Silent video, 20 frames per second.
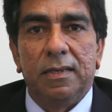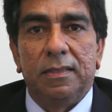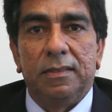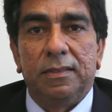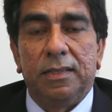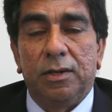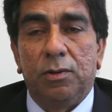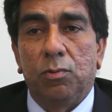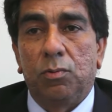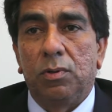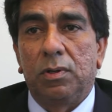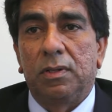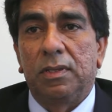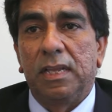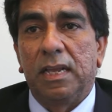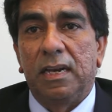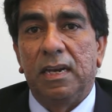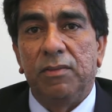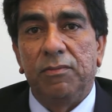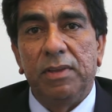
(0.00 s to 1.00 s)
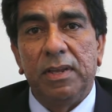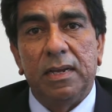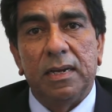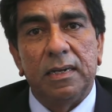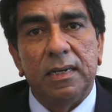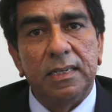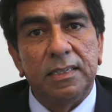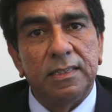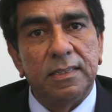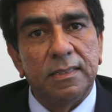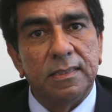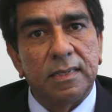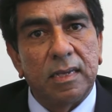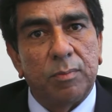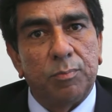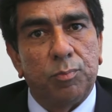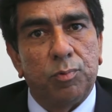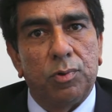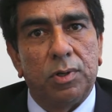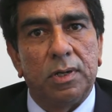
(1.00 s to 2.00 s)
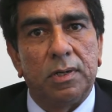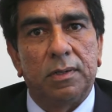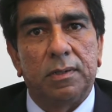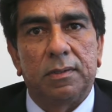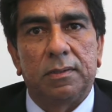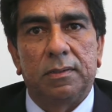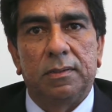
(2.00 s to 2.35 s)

Their living conditions are poor.